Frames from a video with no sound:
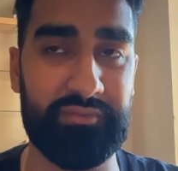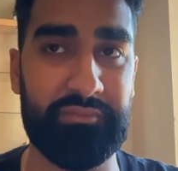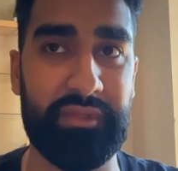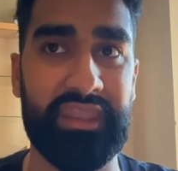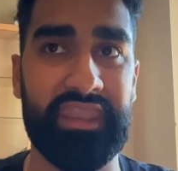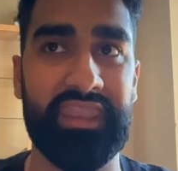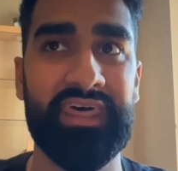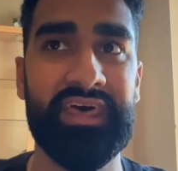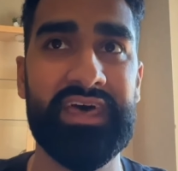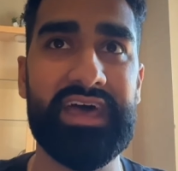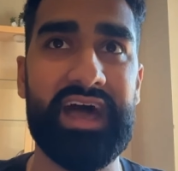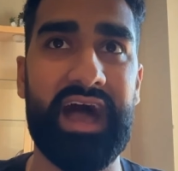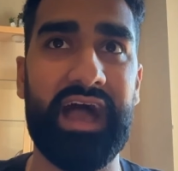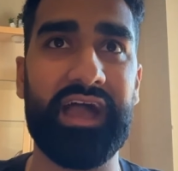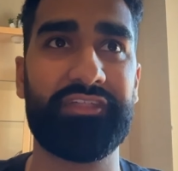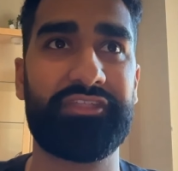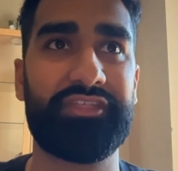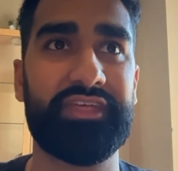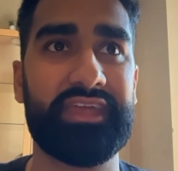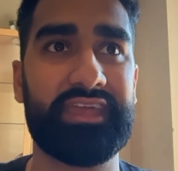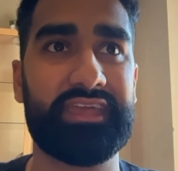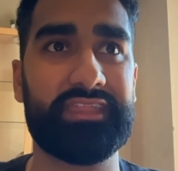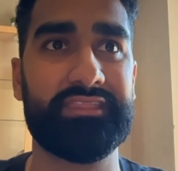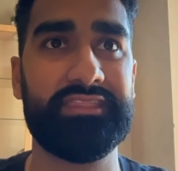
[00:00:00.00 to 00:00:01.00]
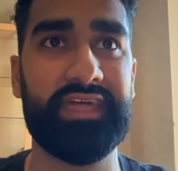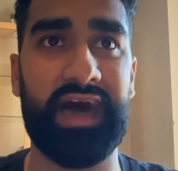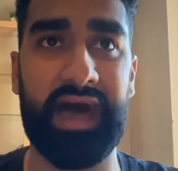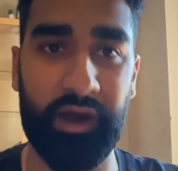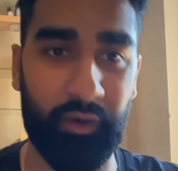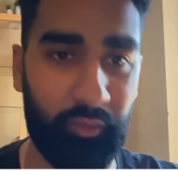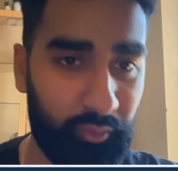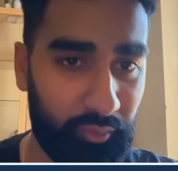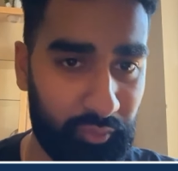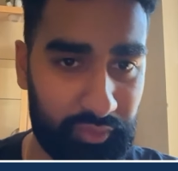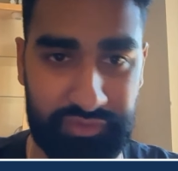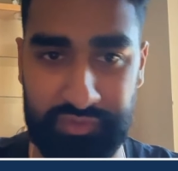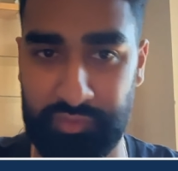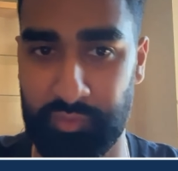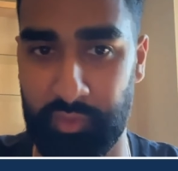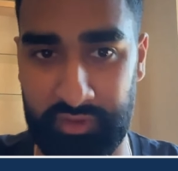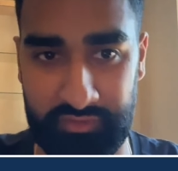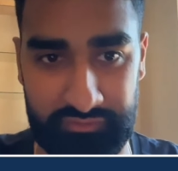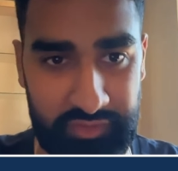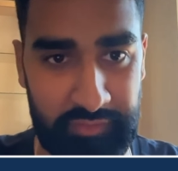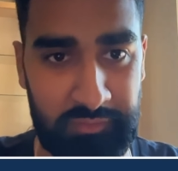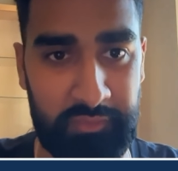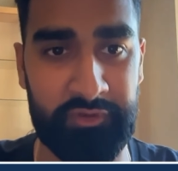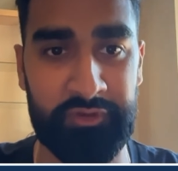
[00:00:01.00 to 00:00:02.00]
And I think that was one of
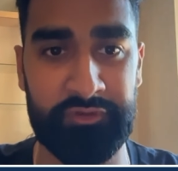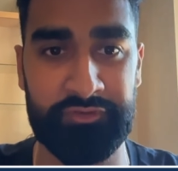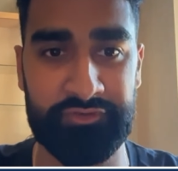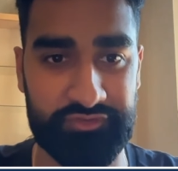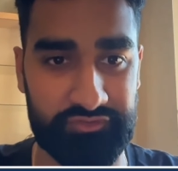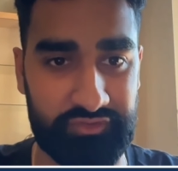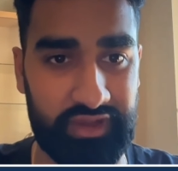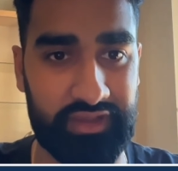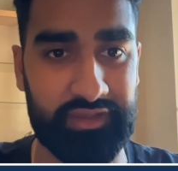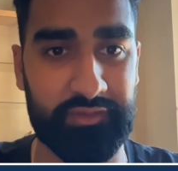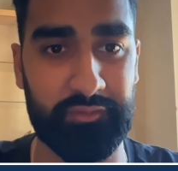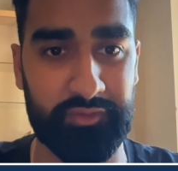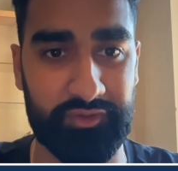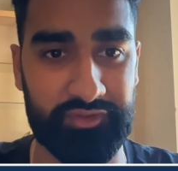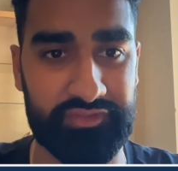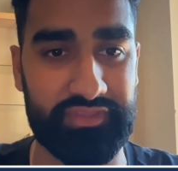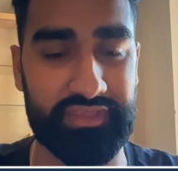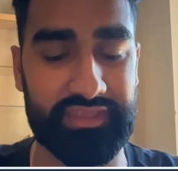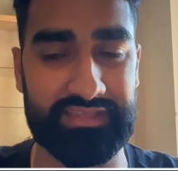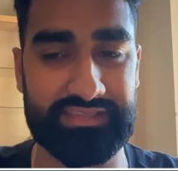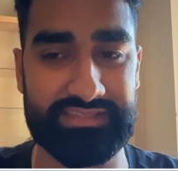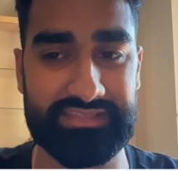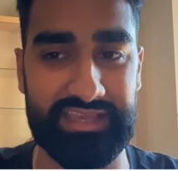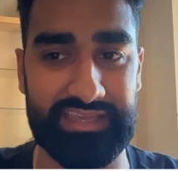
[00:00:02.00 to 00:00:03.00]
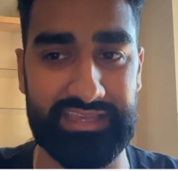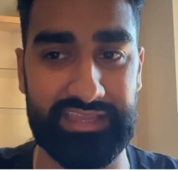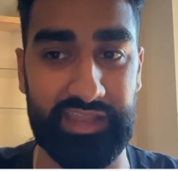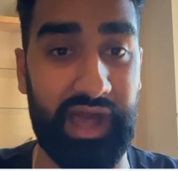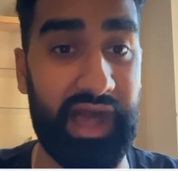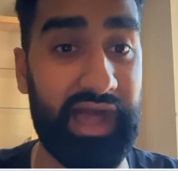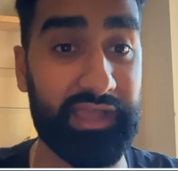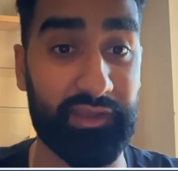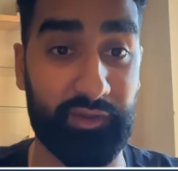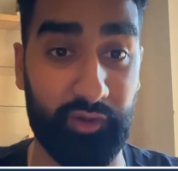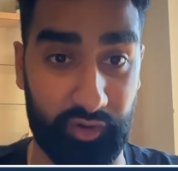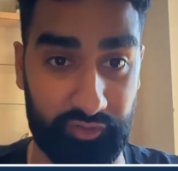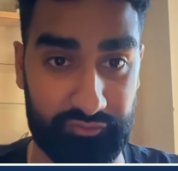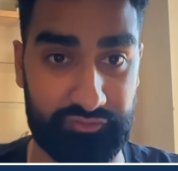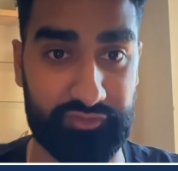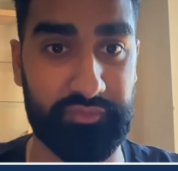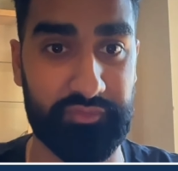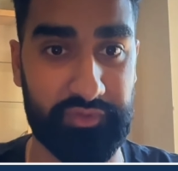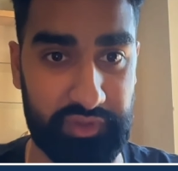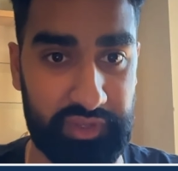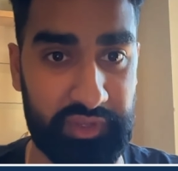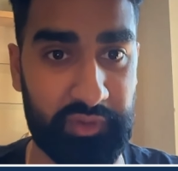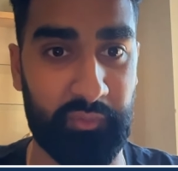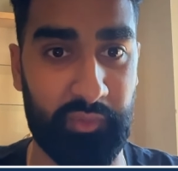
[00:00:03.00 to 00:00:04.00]
the most valuable things that I got from
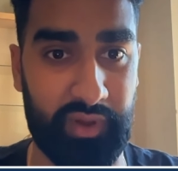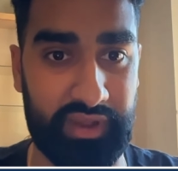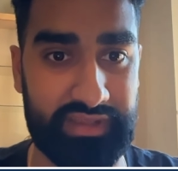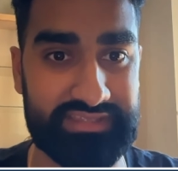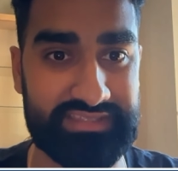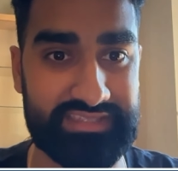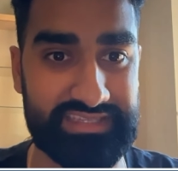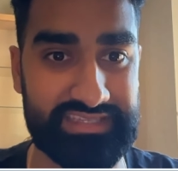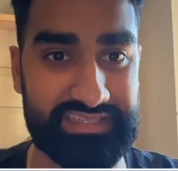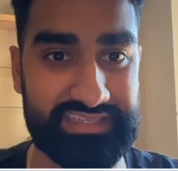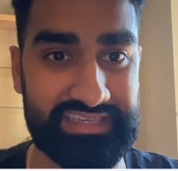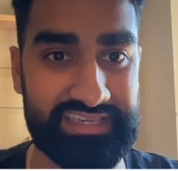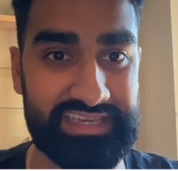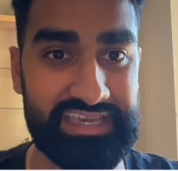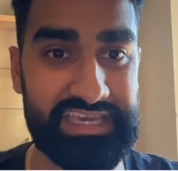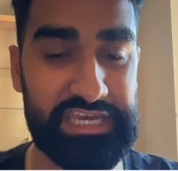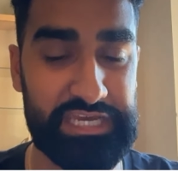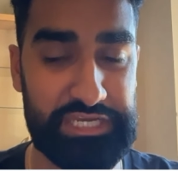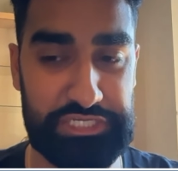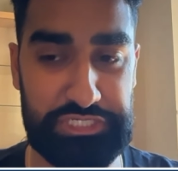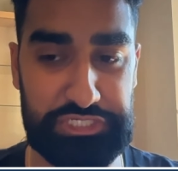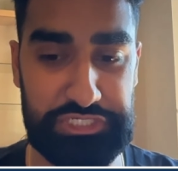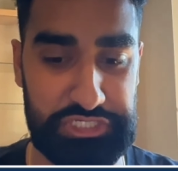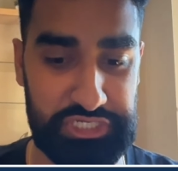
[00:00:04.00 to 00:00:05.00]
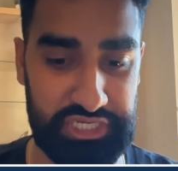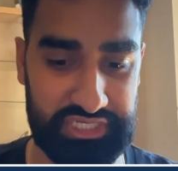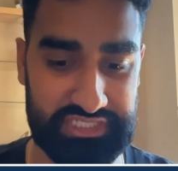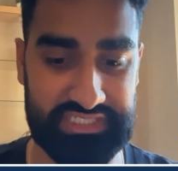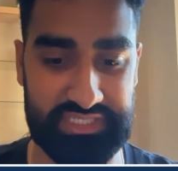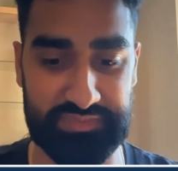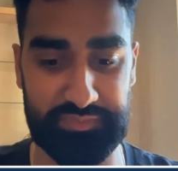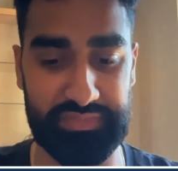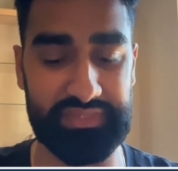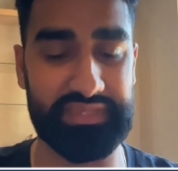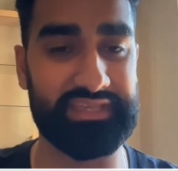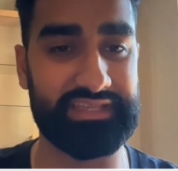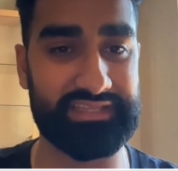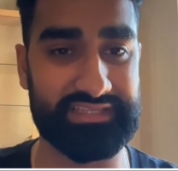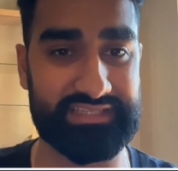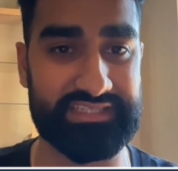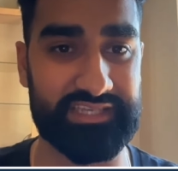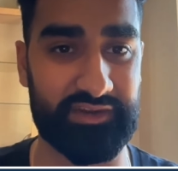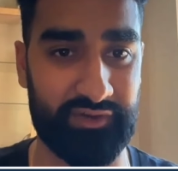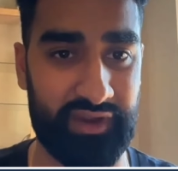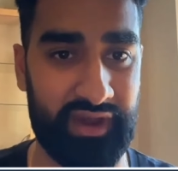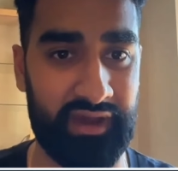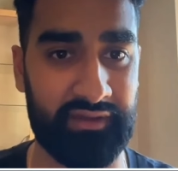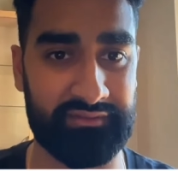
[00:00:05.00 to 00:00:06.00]
doing YC, just being
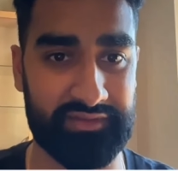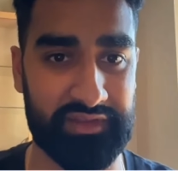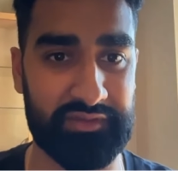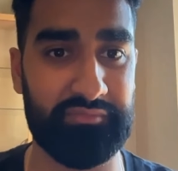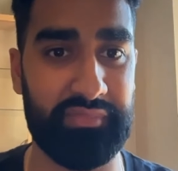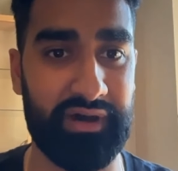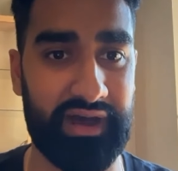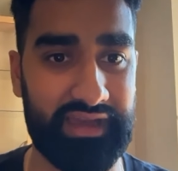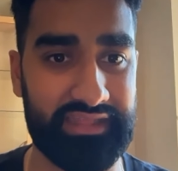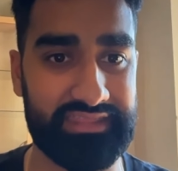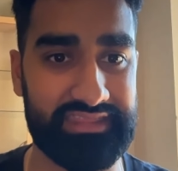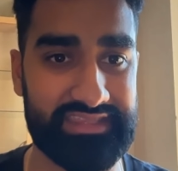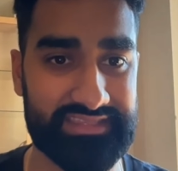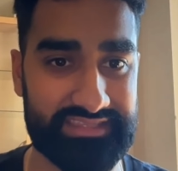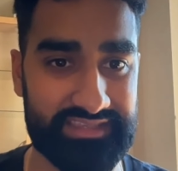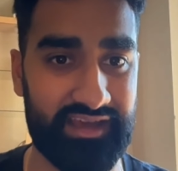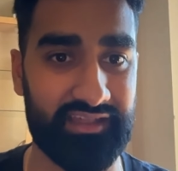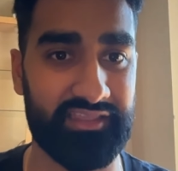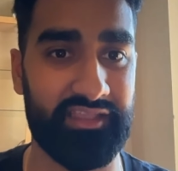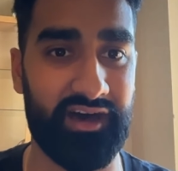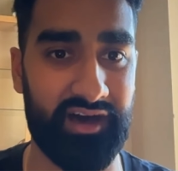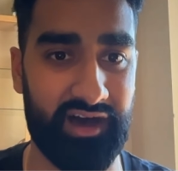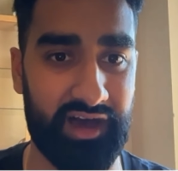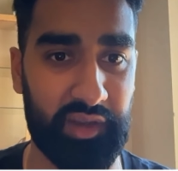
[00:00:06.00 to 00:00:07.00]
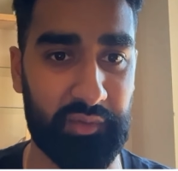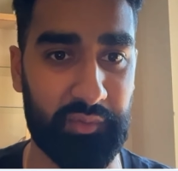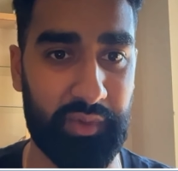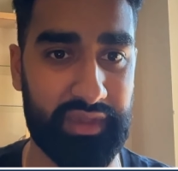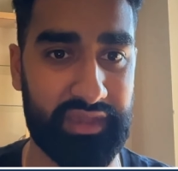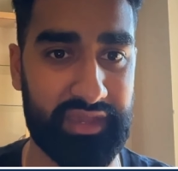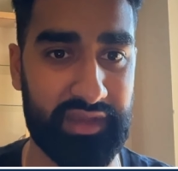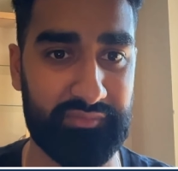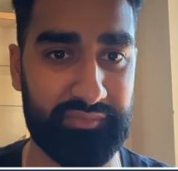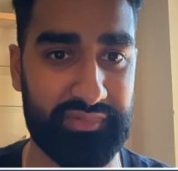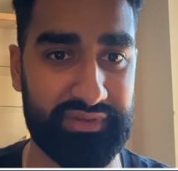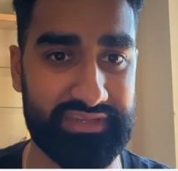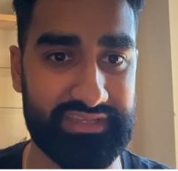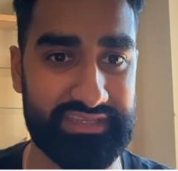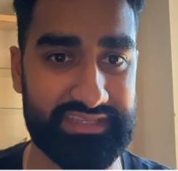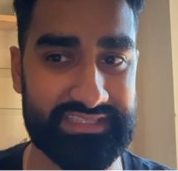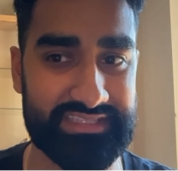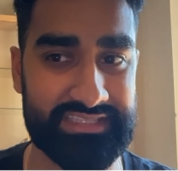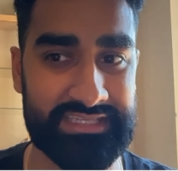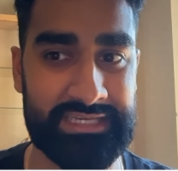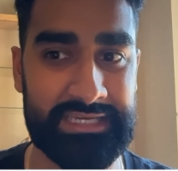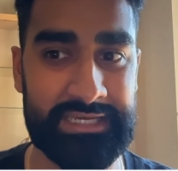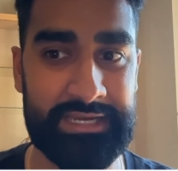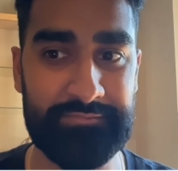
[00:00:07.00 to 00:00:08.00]
surrounded by these other hardware companies
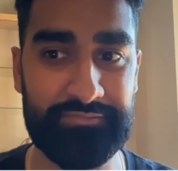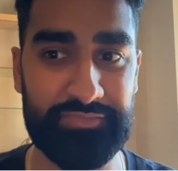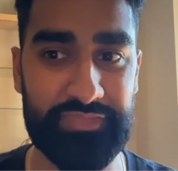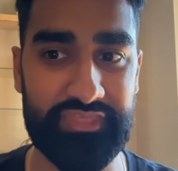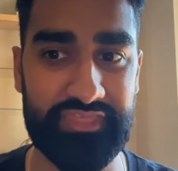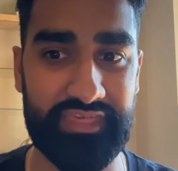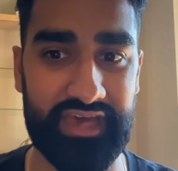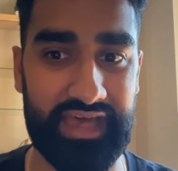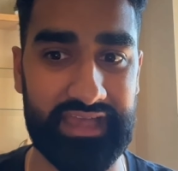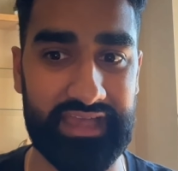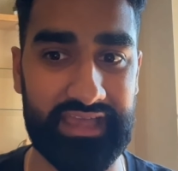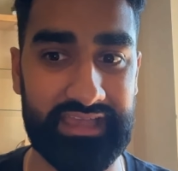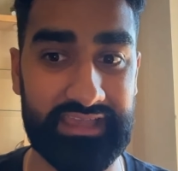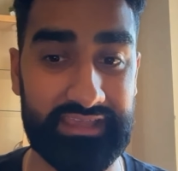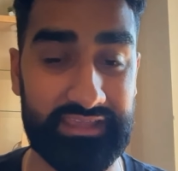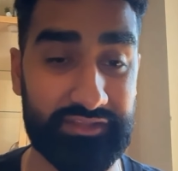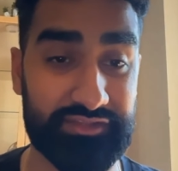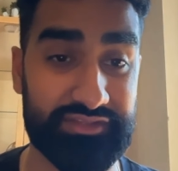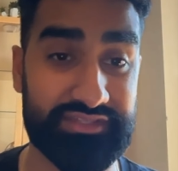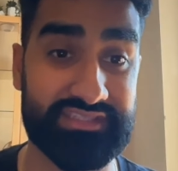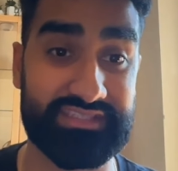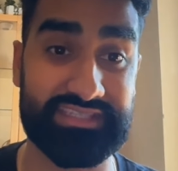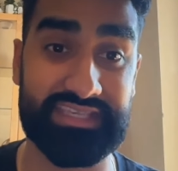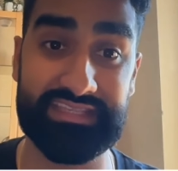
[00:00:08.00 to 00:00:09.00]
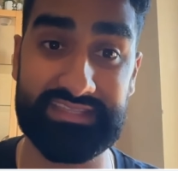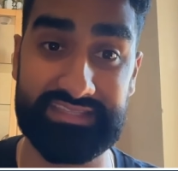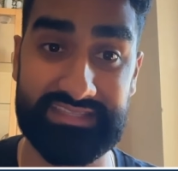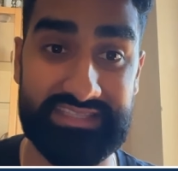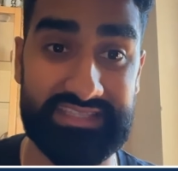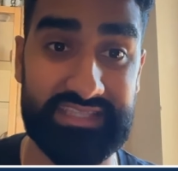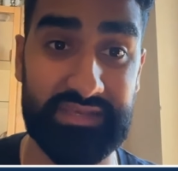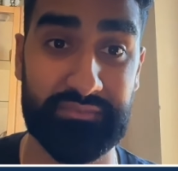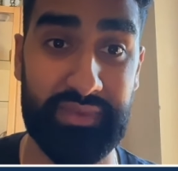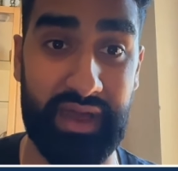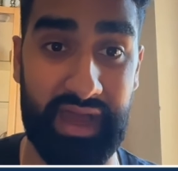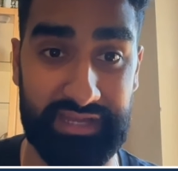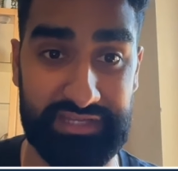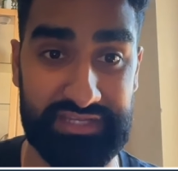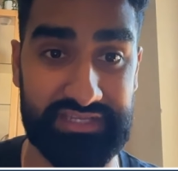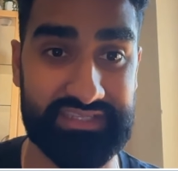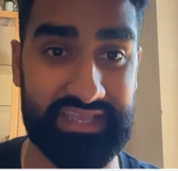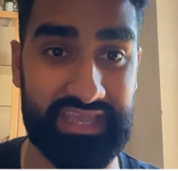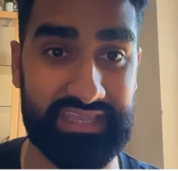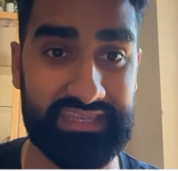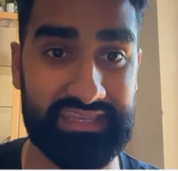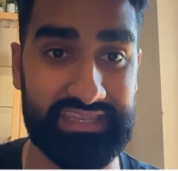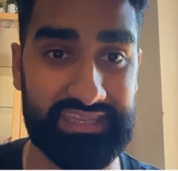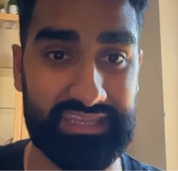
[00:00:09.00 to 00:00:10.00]
that, you know, since the batch has
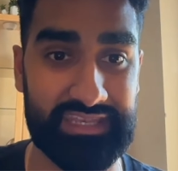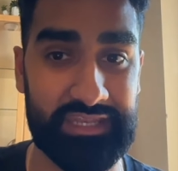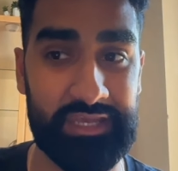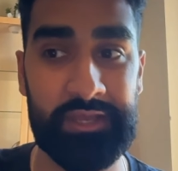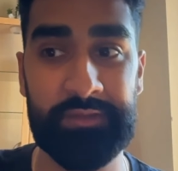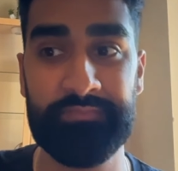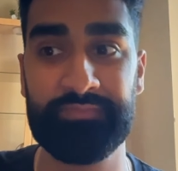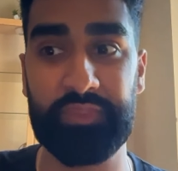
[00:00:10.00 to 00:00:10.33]
ended,